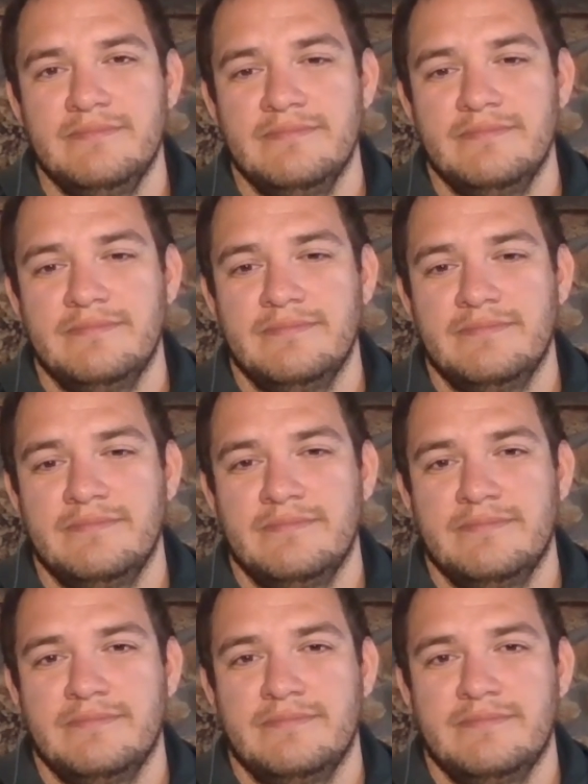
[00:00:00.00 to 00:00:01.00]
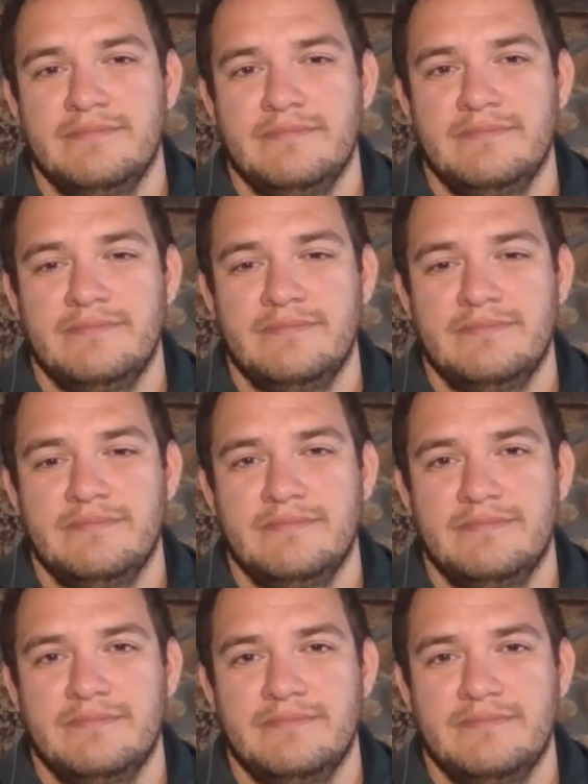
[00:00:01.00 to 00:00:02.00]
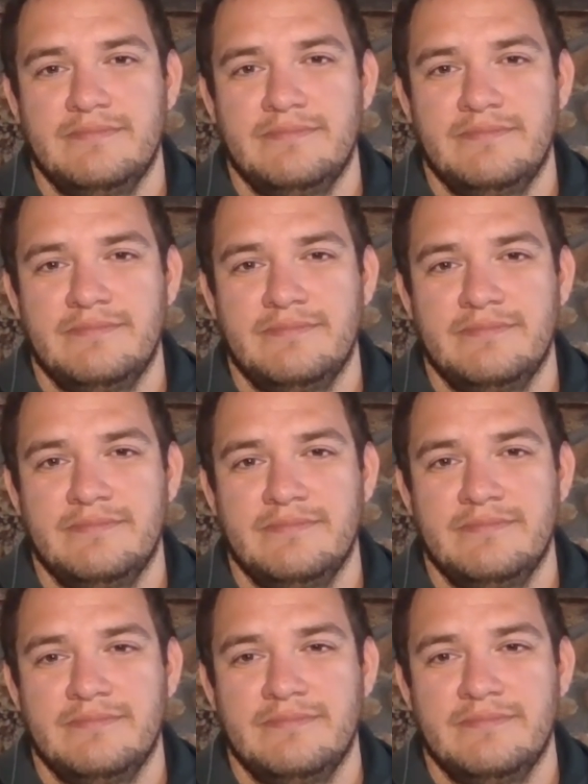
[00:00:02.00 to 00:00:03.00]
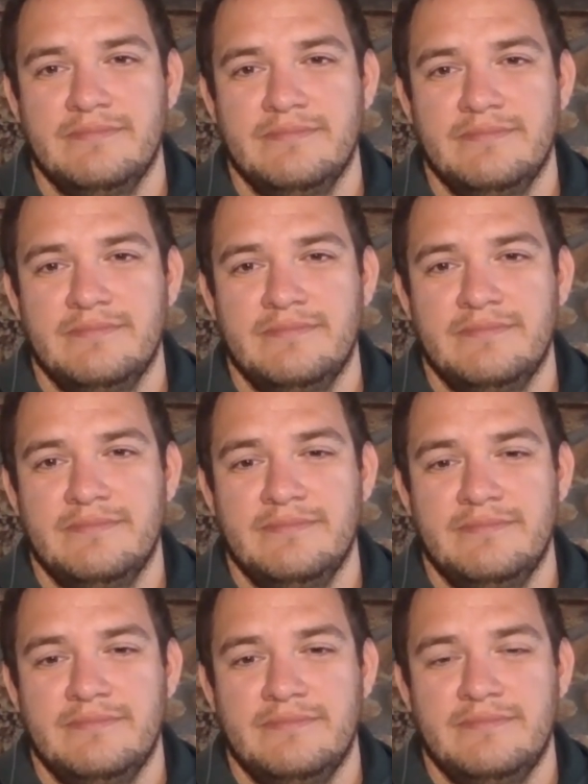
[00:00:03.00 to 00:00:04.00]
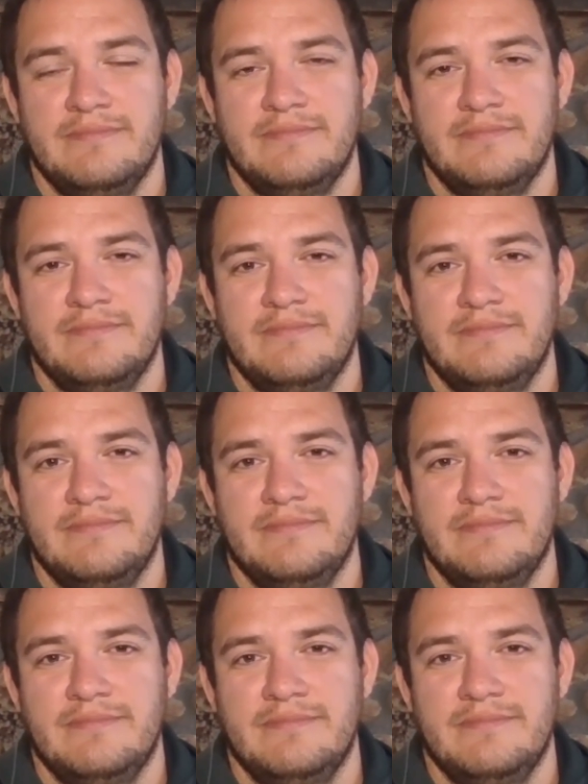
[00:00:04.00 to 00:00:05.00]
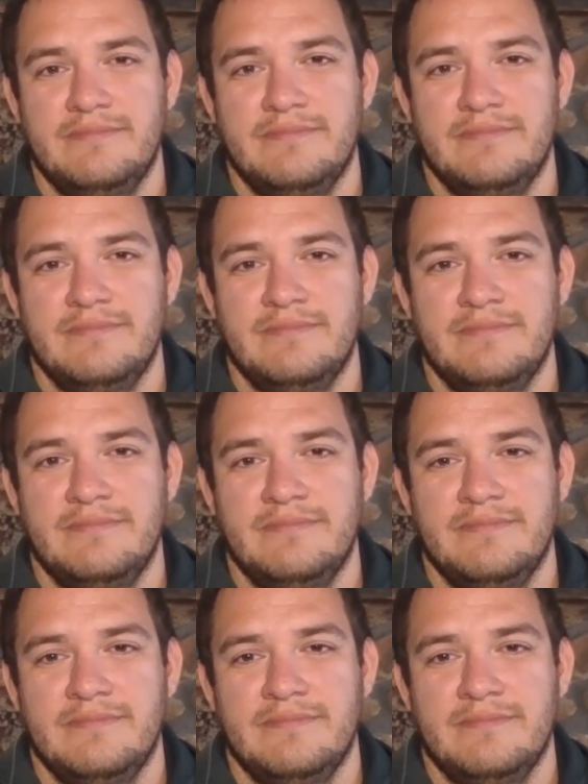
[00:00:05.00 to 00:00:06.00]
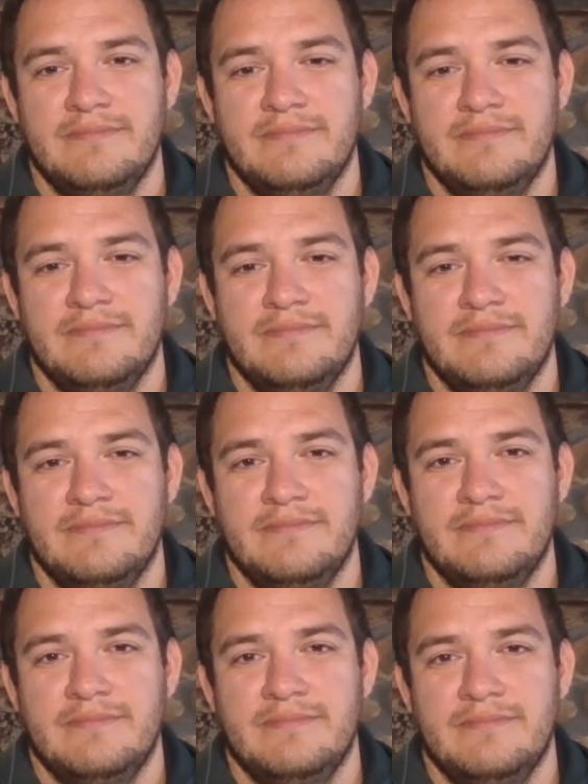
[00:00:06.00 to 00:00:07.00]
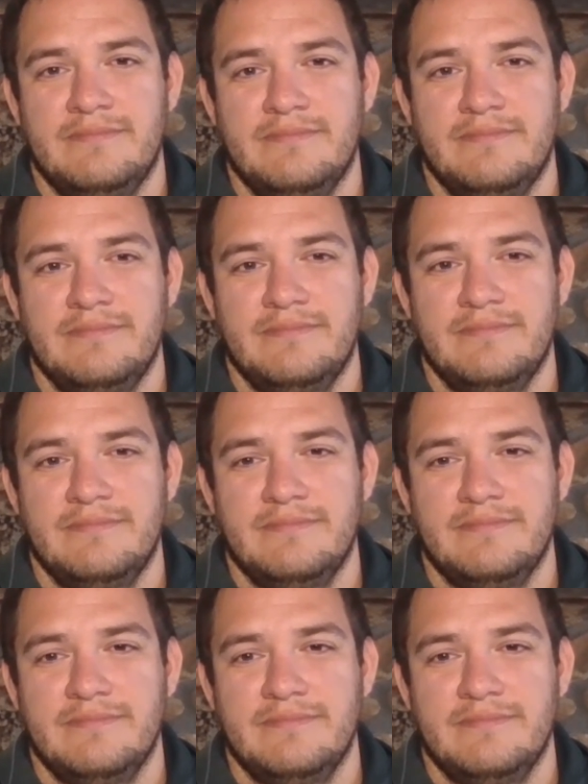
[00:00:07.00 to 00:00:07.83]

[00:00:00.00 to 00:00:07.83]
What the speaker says: [no speech]